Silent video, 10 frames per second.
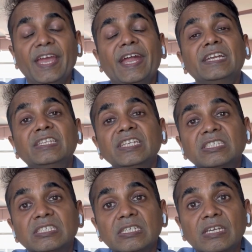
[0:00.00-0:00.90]
And
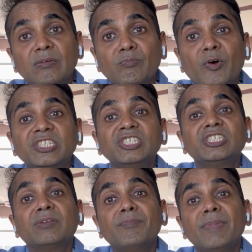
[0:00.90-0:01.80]
this
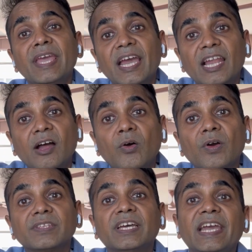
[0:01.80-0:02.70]
moisture may allow
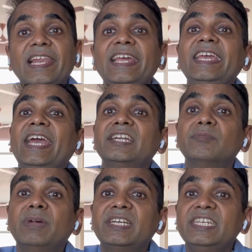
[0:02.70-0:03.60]
the algae and the
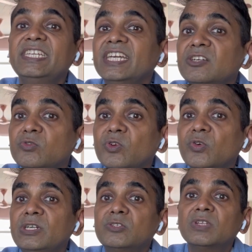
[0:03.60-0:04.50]
bacteria to grow
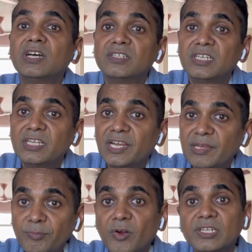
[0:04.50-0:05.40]
into the earthen clay
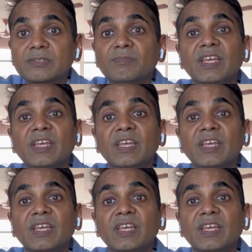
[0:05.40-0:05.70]
pot.